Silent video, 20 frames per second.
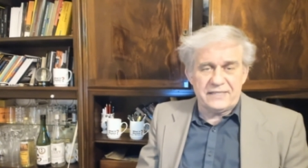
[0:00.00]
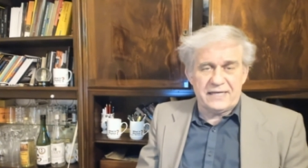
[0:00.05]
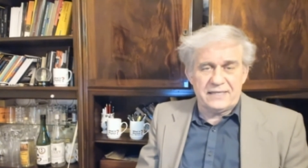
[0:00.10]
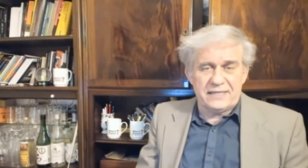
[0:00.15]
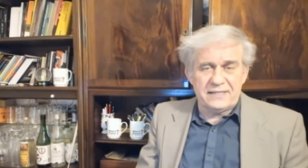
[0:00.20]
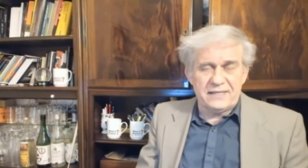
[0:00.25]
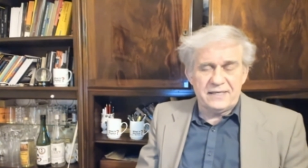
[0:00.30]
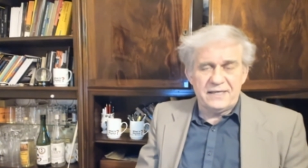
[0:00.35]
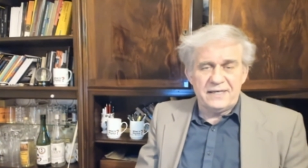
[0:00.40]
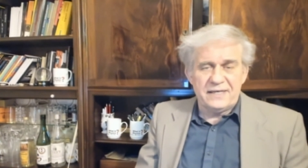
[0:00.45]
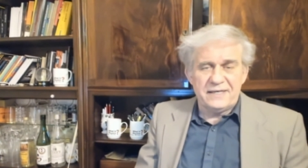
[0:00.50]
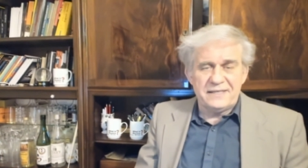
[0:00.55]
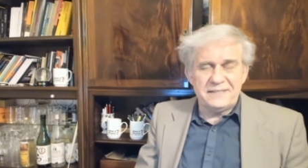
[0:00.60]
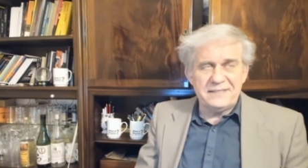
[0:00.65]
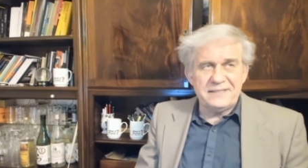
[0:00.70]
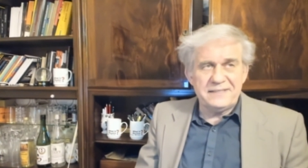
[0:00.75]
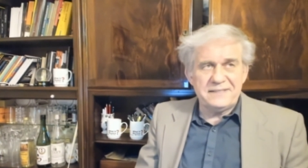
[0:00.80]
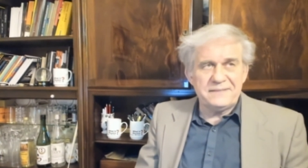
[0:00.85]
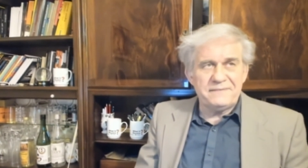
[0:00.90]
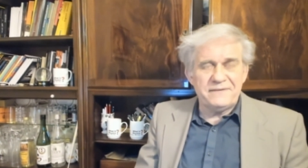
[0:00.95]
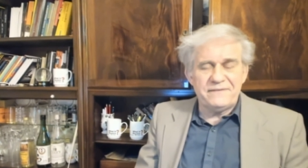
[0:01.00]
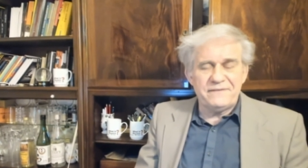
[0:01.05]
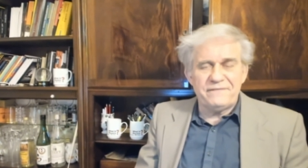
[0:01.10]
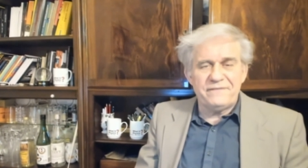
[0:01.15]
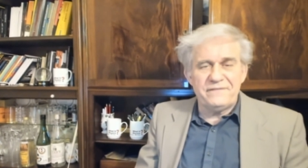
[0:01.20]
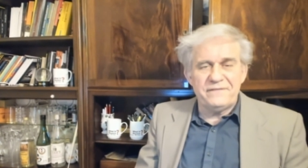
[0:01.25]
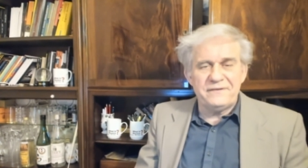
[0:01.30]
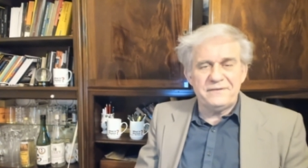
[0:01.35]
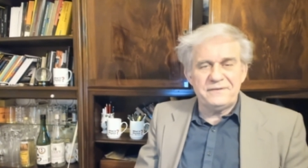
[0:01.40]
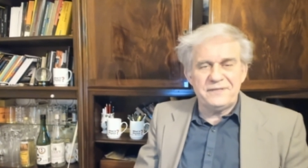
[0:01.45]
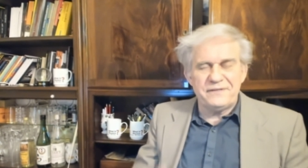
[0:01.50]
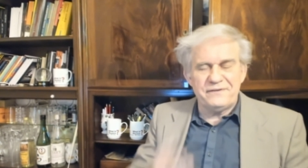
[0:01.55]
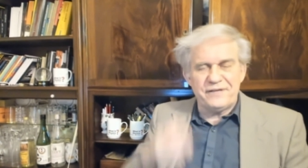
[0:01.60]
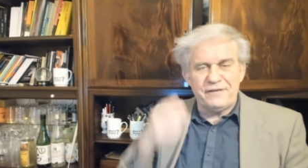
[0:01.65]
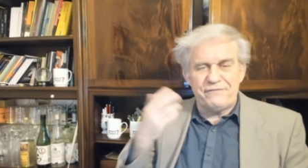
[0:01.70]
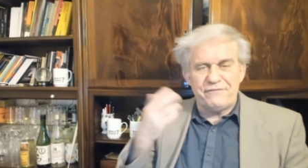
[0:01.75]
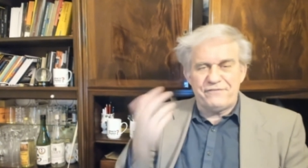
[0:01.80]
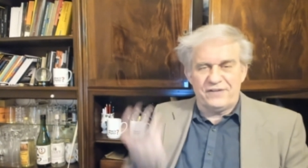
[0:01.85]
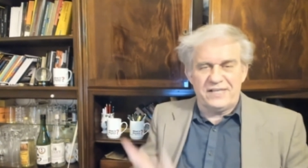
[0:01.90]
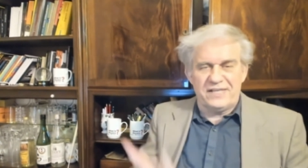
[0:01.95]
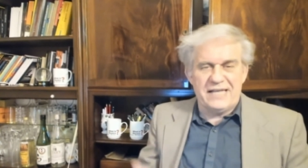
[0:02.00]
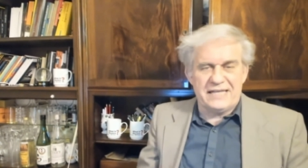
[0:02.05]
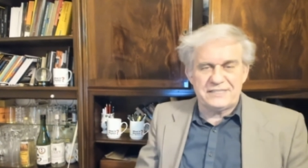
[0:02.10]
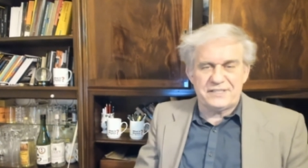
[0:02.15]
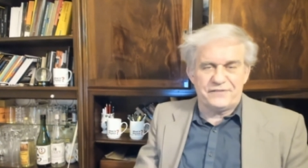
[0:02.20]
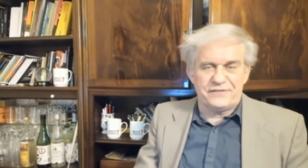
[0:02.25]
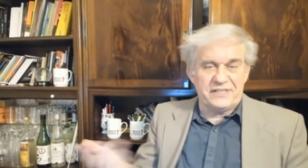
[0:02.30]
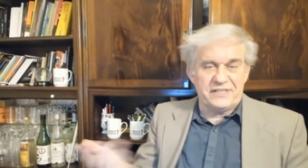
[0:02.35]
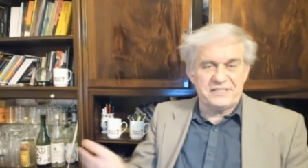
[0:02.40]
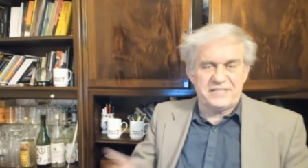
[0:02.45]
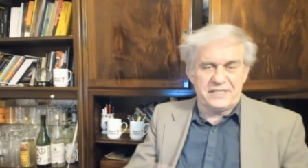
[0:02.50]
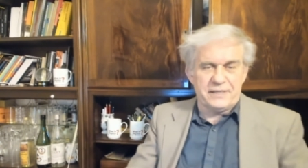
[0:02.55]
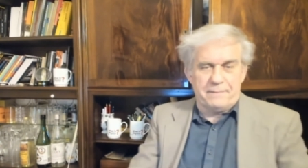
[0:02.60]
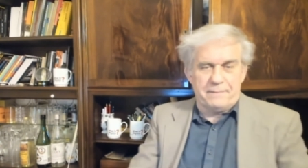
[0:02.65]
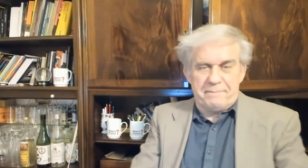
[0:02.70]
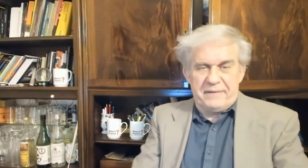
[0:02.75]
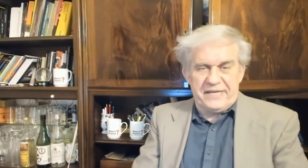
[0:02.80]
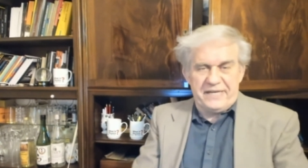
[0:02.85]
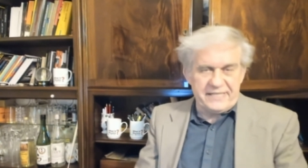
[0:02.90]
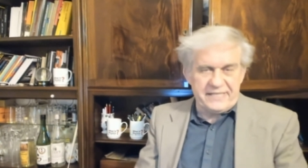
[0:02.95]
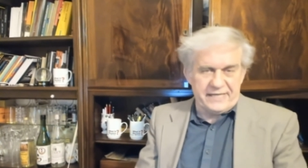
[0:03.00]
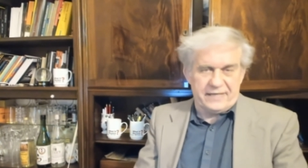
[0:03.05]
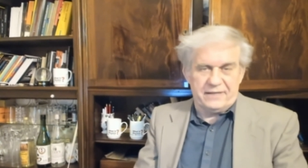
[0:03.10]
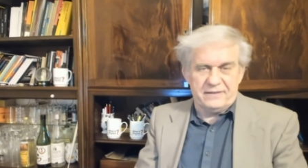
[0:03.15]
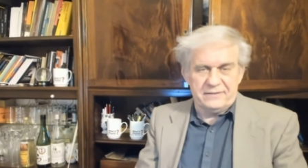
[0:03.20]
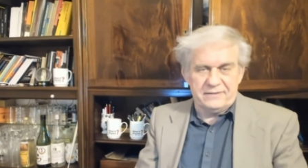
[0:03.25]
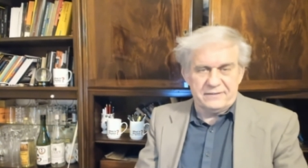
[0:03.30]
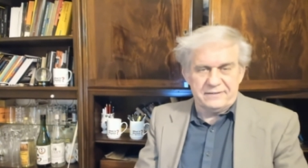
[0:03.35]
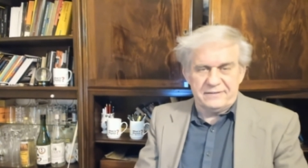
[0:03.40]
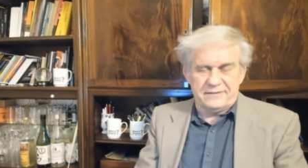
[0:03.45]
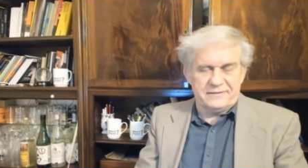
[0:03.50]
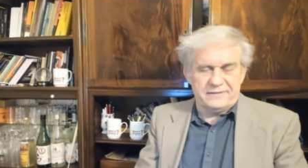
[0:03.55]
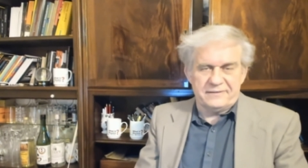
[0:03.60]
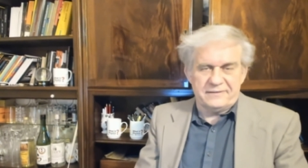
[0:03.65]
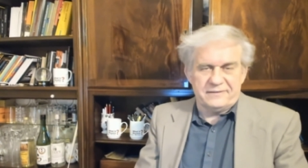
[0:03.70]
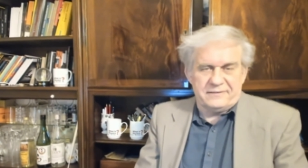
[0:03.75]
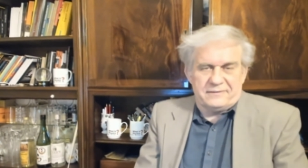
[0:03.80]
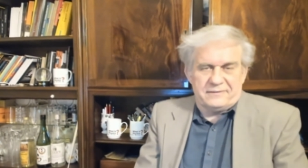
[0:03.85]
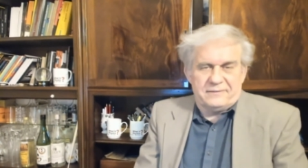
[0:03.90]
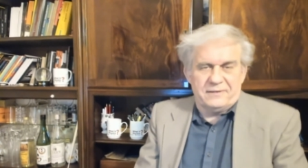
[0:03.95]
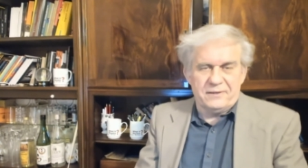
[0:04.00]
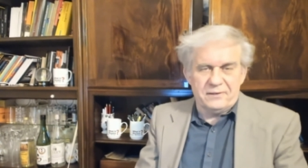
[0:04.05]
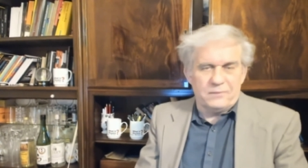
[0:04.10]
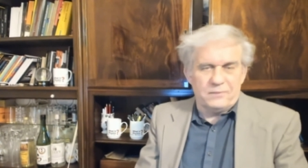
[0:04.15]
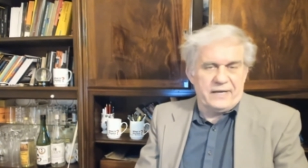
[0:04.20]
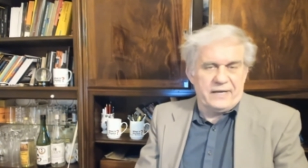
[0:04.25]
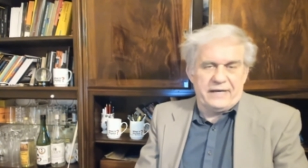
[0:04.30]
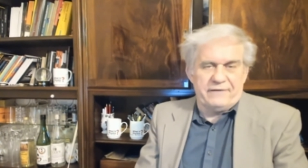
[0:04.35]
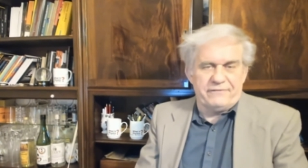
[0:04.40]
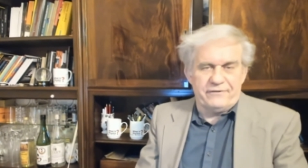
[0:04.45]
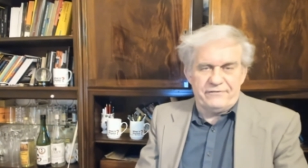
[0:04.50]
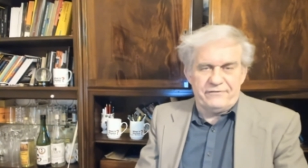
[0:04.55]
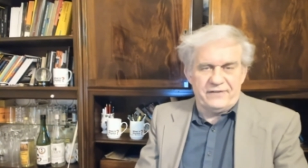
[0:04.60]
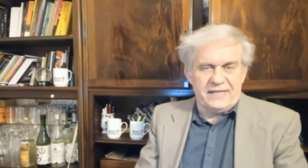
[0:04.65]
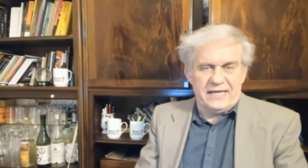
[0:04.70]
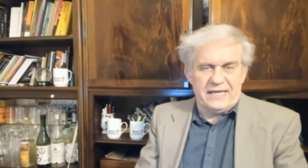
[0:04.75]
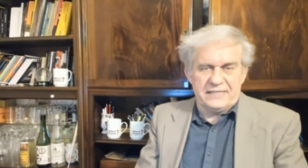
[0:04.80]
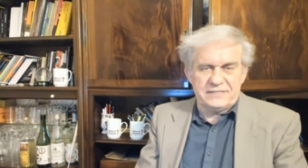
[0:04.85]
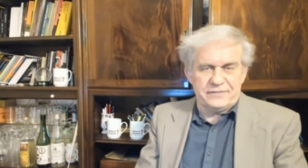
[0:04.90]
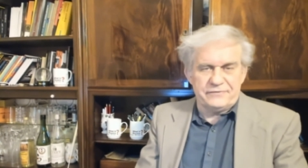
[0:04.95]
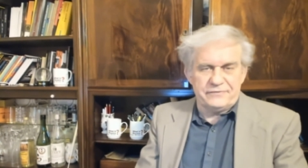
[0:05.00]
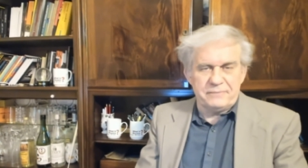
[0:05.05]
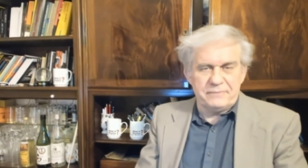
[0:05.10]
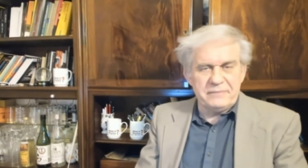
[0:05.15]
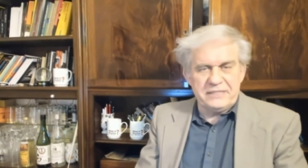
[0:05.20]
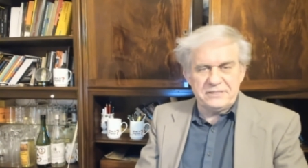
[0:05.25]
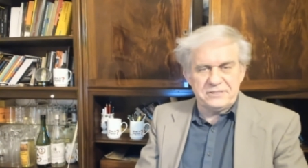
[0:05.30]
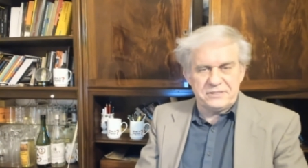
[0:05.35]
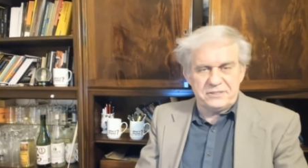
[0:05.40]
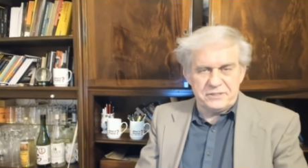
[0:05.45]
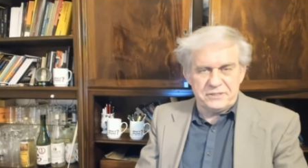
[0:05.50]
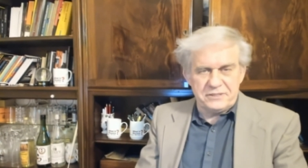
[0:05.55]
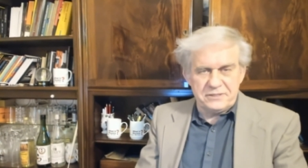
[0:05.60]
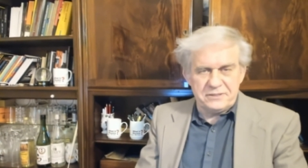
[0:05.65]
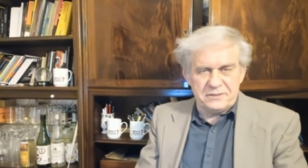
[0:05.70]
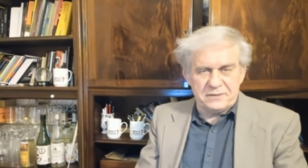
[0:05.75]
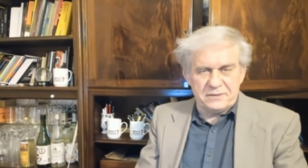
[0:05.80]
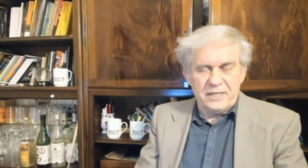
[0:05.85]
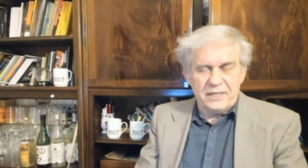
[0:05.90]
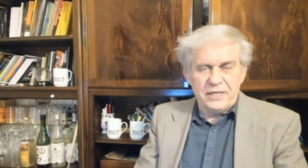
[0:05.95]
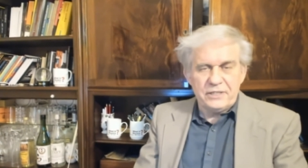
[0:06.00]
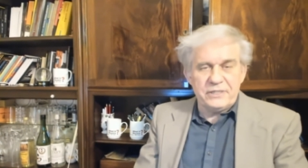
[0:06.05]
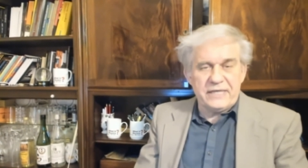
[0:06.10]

That uh, if, if philosophy is an opinion or, or, or whatever philosophy means to you,